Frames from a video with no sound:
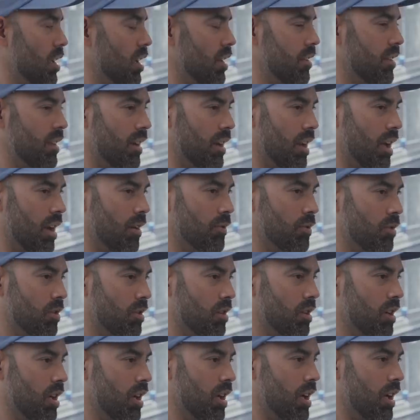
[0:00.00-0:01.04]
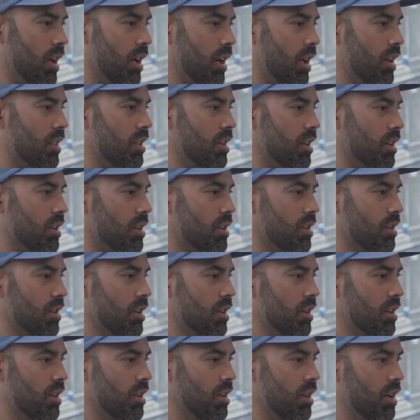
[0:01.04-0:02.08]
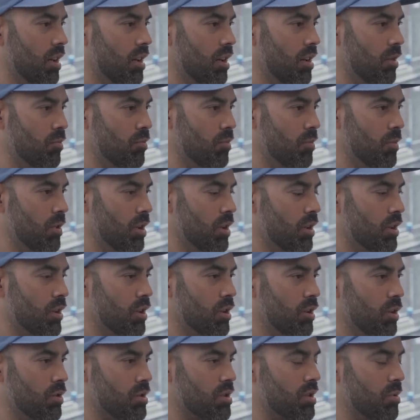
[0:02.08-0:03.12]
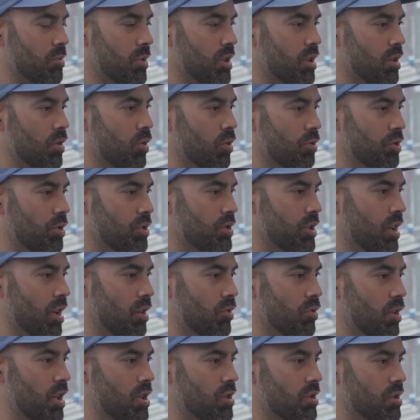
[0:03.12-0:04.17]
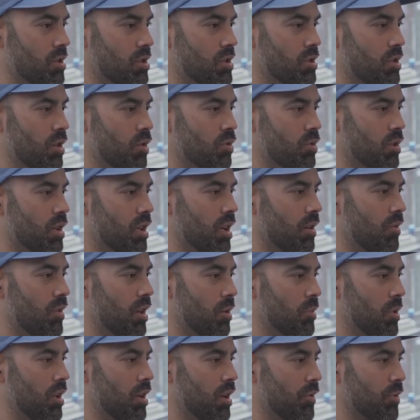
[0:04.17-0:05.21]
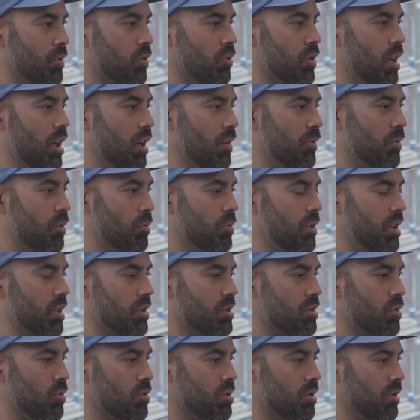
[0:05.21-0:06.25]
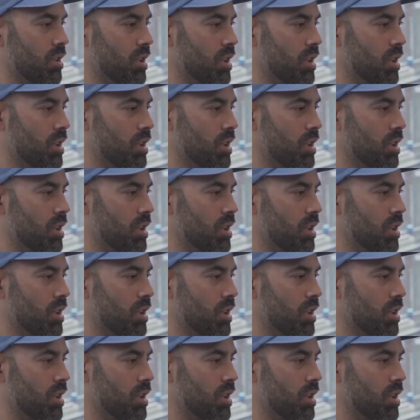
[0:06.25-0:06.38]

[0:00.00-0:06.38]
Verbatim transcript: than ever. And I think, um, you know, some of the older generations don't give them enough credit for being socially